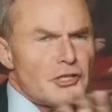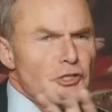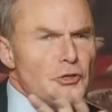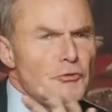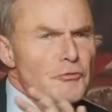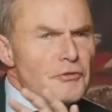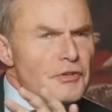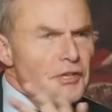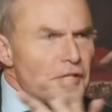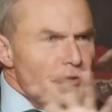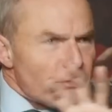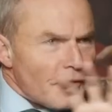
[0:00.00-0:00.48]
don't
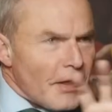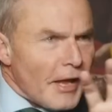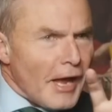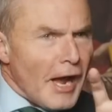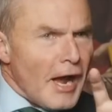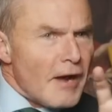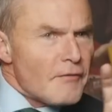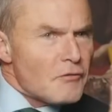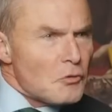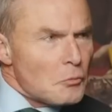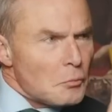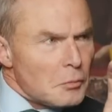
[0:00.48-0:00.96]
think they
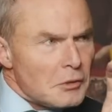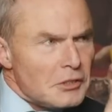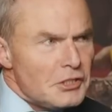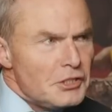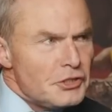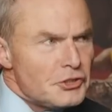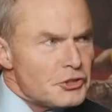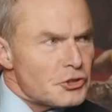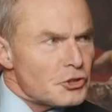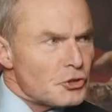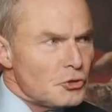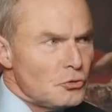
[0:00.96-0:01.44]
have a
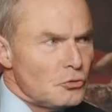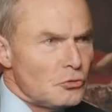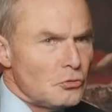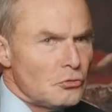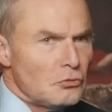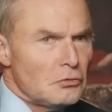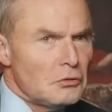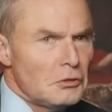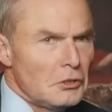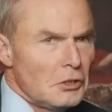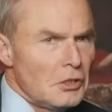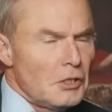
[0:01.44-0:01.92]

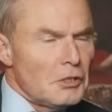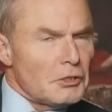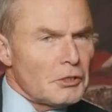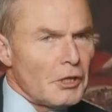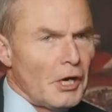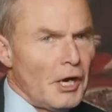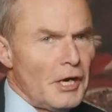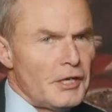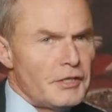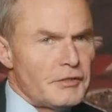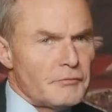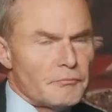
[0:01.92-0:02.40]
political
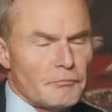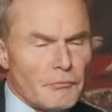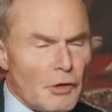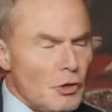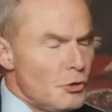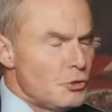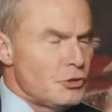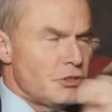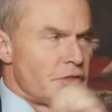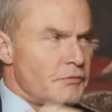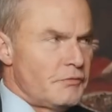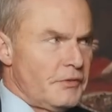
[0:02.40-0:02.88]
kind of
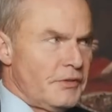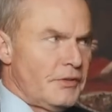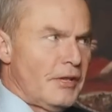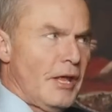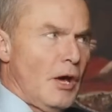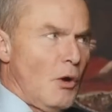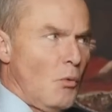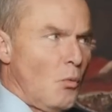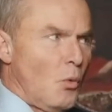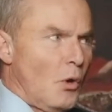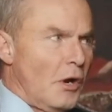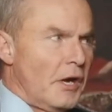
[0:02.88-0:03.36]
motive in
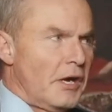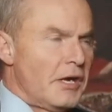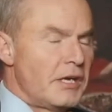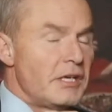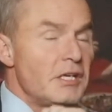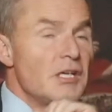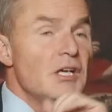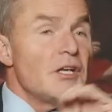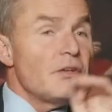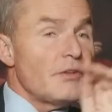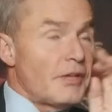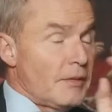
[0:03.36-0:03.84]
that way.
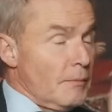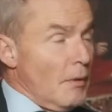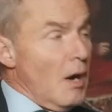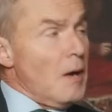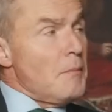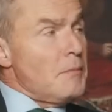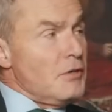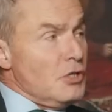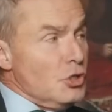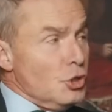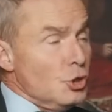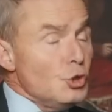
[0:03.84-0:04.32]
They
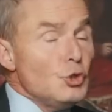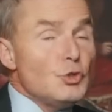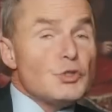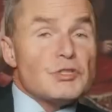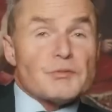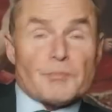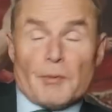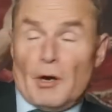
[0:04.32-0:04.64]
might be used